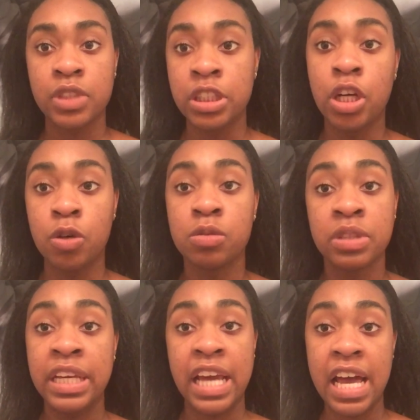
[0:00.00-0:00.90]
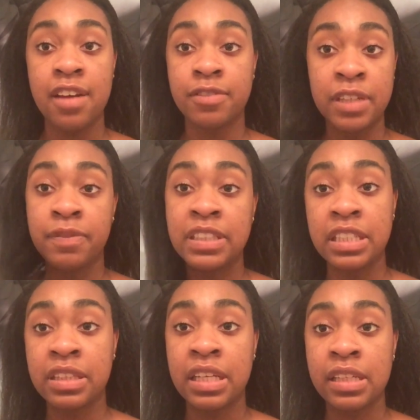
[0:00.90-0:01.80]
You know, they have
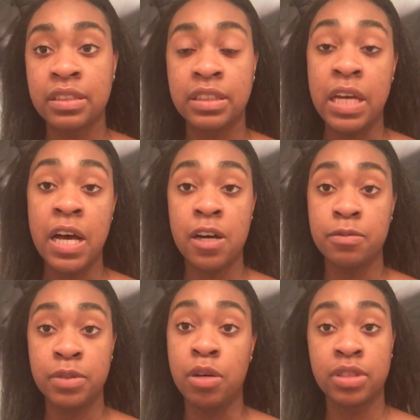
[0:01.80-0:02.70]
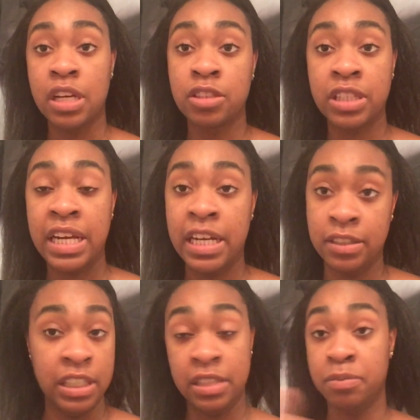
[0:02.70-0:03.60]
invented things to help those colors of
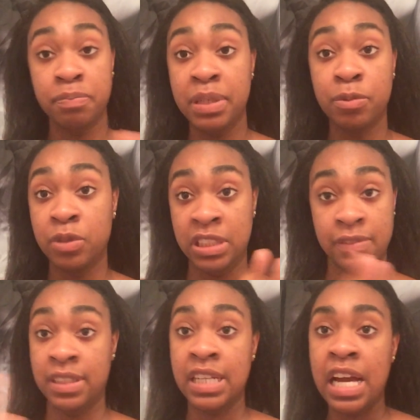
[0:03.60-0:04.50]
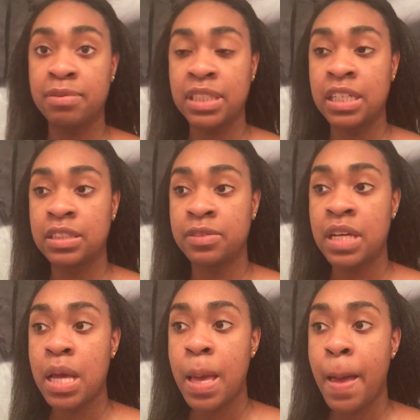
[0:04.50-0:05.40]
hairs and people with different types of
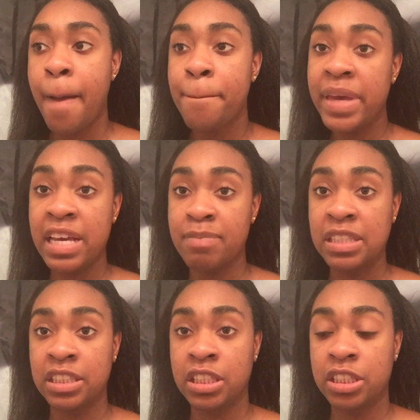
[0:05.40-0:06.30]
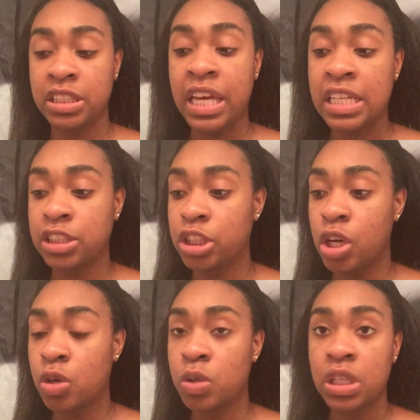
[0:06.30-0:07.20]
pigments in their skin.
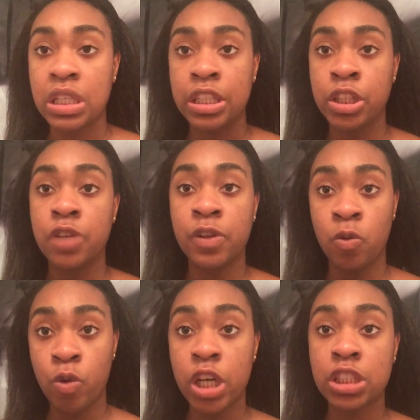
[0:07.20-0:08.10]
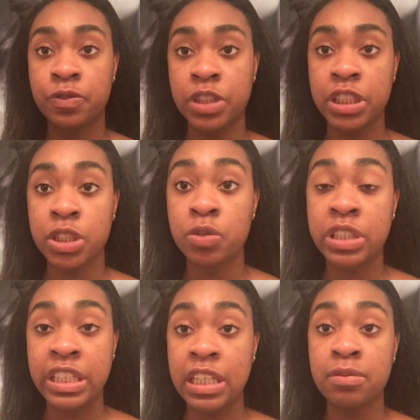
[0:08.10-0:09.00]
So, you know, if it works for you,
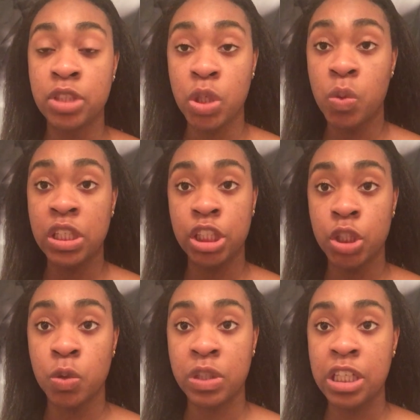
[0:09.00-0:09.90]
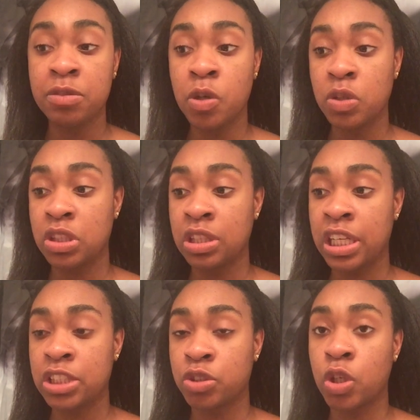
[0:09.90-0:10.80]
keep doing you. Keep going to
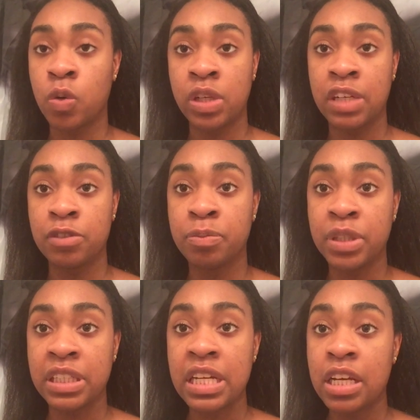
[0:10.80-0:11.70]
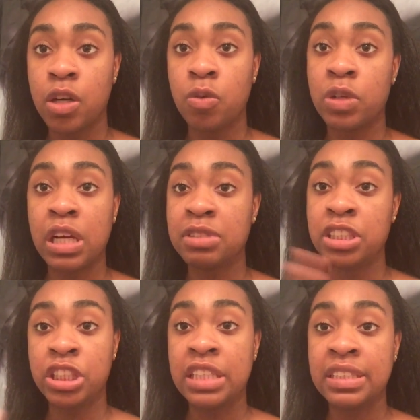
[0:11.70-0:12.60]
lasering or whatever. But when I'm
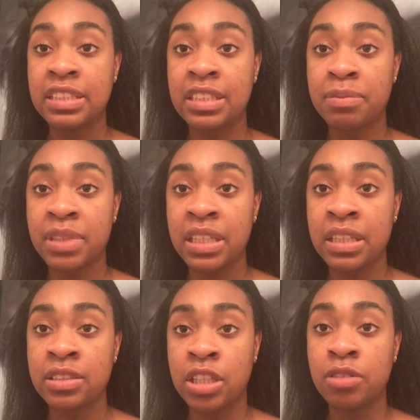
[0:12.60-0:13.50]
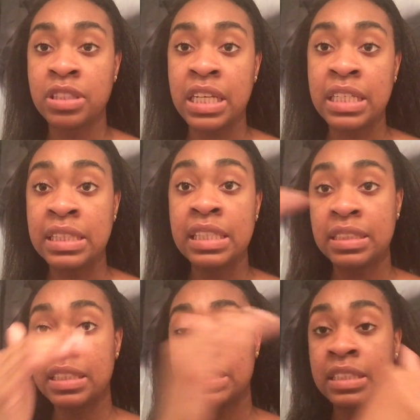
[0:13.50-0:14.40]
suggesting something, don't say
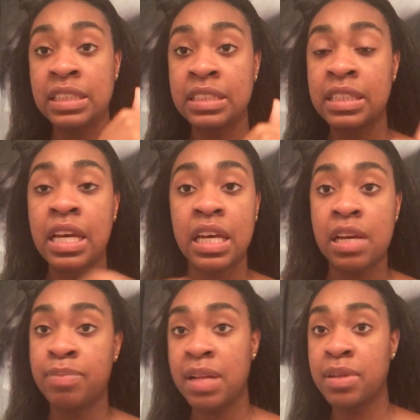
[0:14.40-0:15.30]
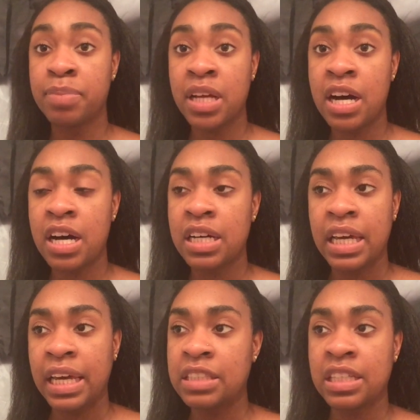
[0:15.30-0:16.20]
this, this, and this, and blah, blah, blah,
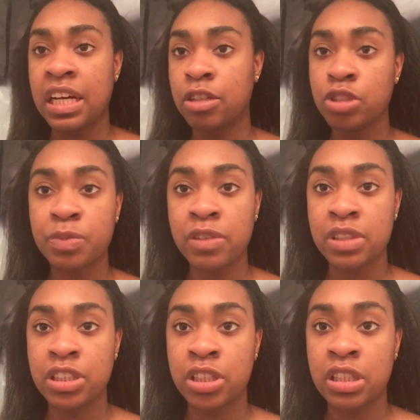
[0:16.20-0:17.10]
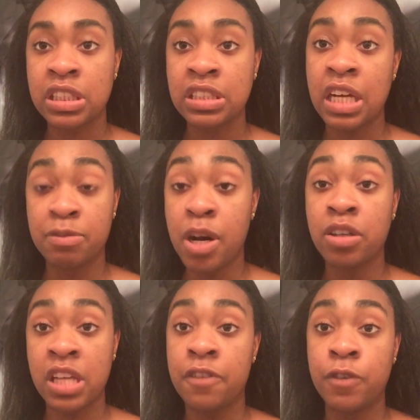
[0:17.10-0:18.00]
and saying I don't do my research because I'm
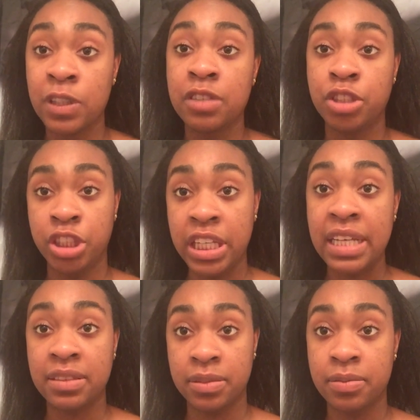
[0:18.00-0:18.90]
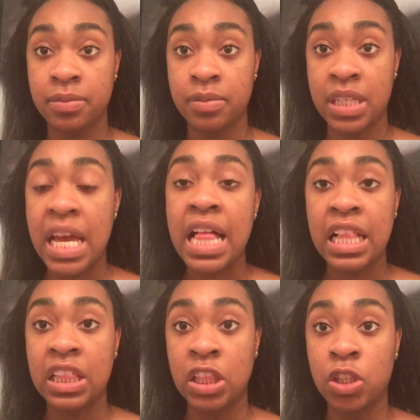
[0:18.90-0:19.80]
calling that full of shit.
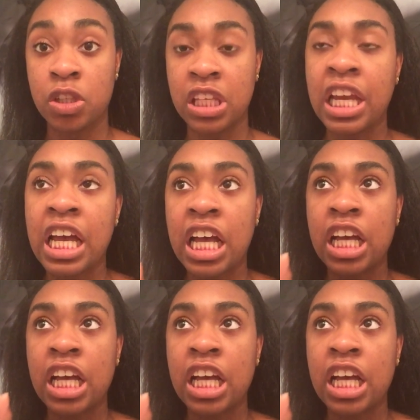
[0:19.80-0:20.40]
Literally.